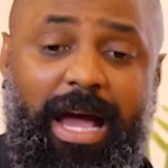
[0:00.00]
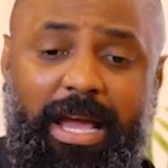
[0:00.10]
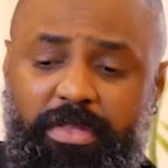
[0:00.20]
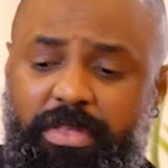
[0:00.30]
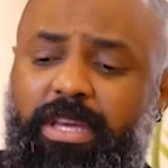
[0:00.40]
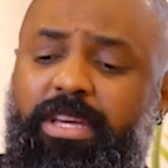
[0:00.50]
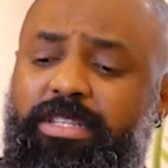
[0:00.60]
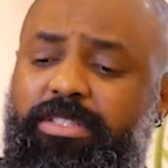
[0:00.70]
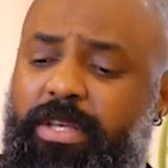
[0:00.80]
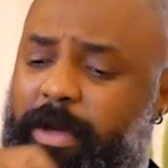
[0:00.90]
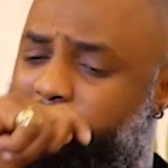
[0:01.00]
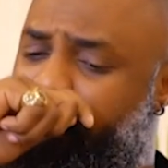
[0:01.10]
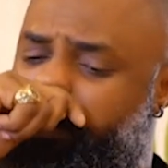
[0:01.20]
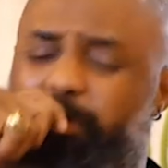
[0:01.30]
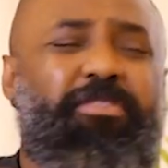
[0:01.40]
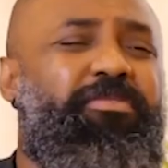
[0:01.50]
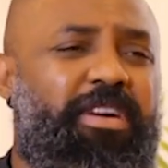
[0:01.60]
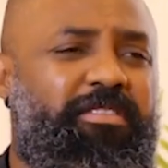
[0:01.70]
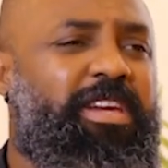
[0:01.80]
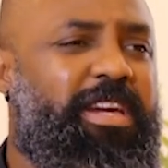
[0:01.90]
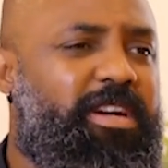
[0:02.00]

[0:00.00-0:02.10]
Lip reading: I think is from a very